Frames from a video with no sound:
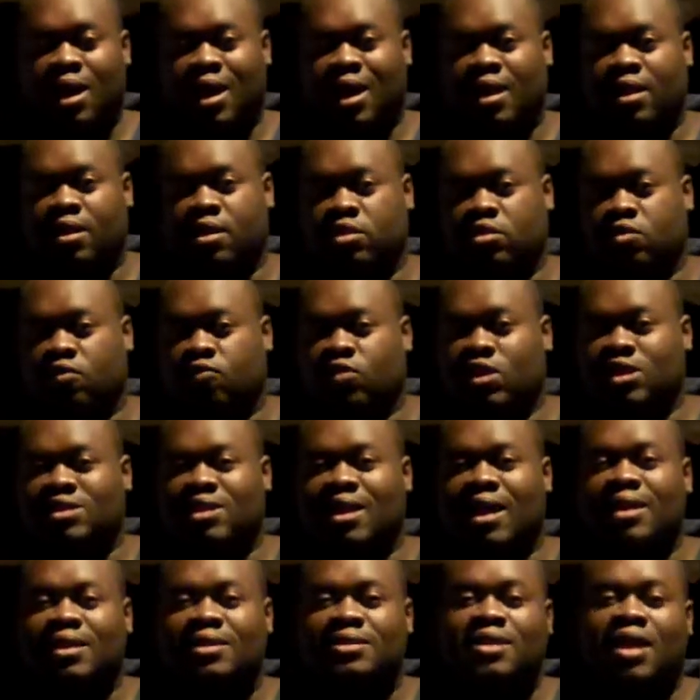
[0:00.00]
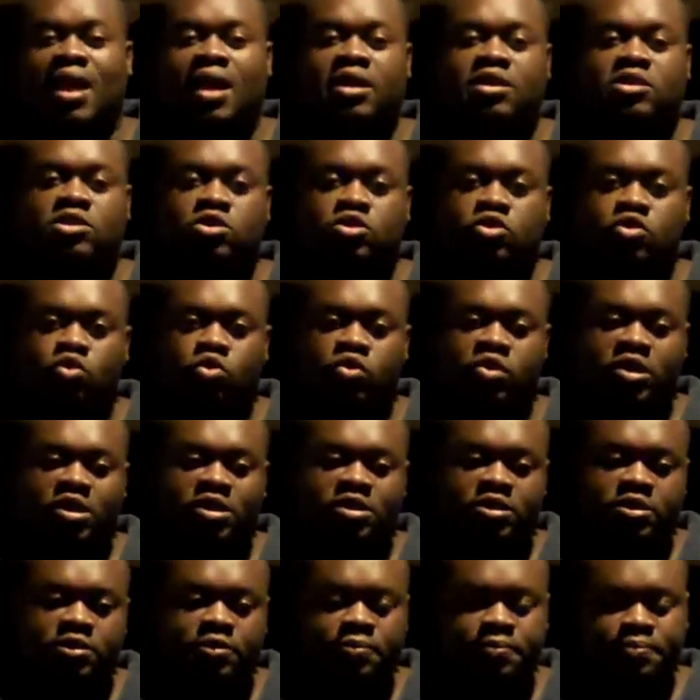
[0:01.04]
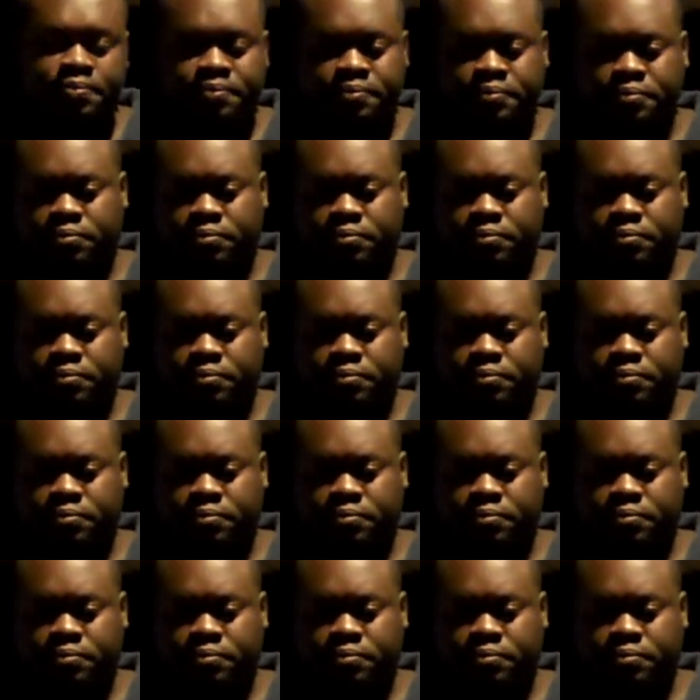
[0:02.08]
And the reason I decided to do this